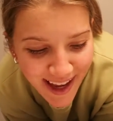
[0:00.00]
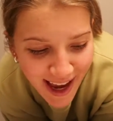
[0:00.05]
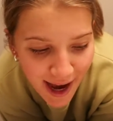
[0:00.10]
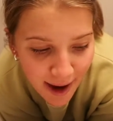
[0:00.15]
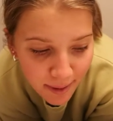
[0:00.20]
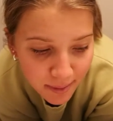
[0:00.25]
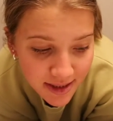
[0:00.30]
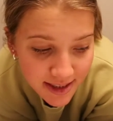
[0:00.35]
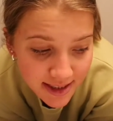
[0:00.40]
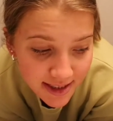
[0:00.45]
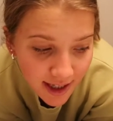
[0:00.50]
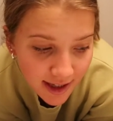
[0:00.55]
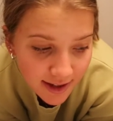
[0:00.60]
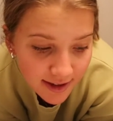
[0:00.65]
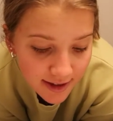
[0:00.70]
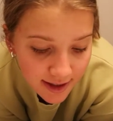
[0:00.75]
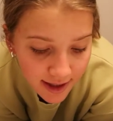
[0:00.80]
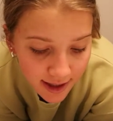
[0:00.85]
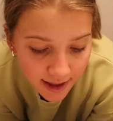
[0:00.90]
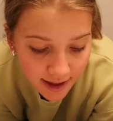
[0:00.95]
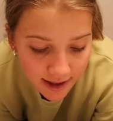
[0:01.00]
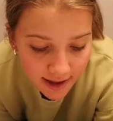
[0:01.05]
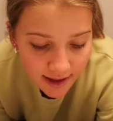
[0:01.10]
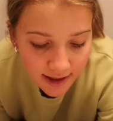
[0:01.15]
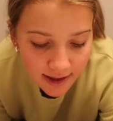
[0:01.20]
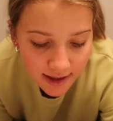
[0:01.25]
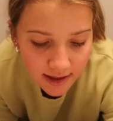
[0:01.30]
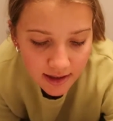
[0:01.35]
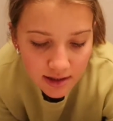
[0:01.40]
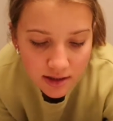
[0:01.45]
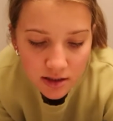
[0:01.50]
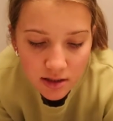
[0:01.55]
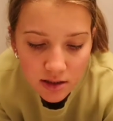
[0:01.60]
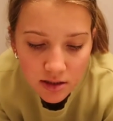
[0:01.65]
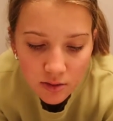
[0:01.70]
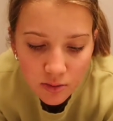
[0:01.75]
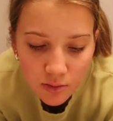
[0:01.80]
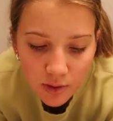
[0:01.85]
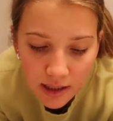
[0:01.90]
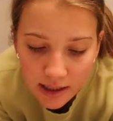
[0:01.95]
Happy Saturday. It
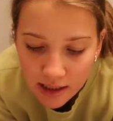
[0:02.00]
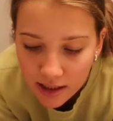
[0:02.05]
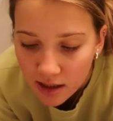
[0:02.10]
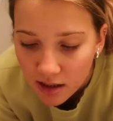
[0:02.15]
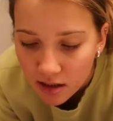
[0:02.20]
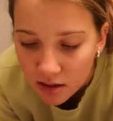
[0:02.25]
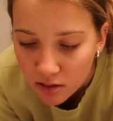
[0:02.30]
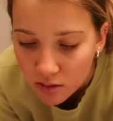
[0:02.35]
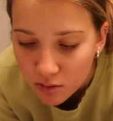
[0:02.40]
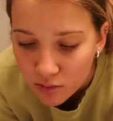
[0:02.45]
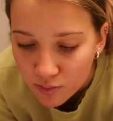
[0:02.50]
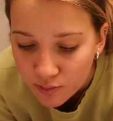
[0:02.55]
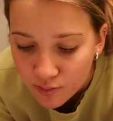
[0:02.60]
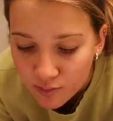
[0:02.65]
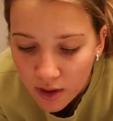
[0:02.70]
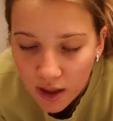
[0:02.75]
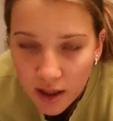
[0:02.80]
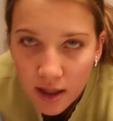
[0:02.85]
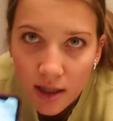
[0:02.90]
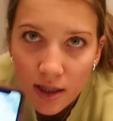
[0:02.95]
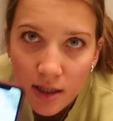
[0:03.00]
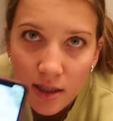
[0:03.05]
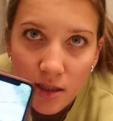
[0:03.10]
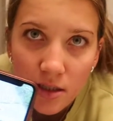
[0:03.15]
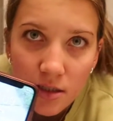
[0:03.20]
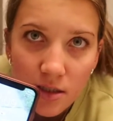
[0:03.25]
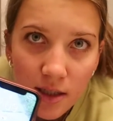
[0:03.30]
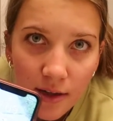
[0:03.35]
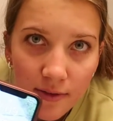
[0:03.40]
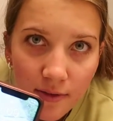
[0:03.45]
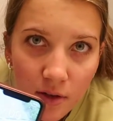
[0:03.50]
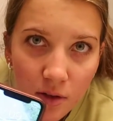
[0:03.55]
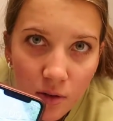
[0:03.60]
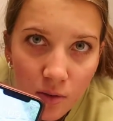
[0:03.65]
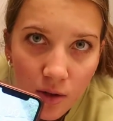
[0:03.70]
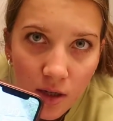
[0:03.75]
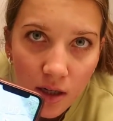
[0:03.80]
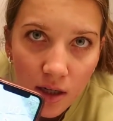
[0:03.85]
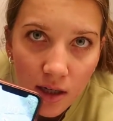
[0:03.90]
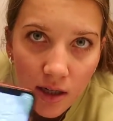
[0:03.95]
is right now
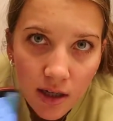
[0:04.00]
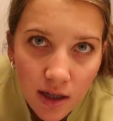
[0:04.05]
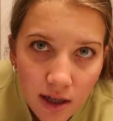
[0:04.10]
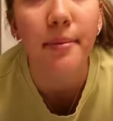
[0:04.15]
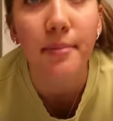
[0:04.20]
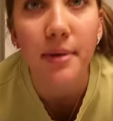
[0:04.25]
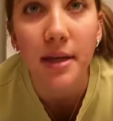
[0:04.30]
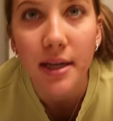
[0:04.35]
7.09.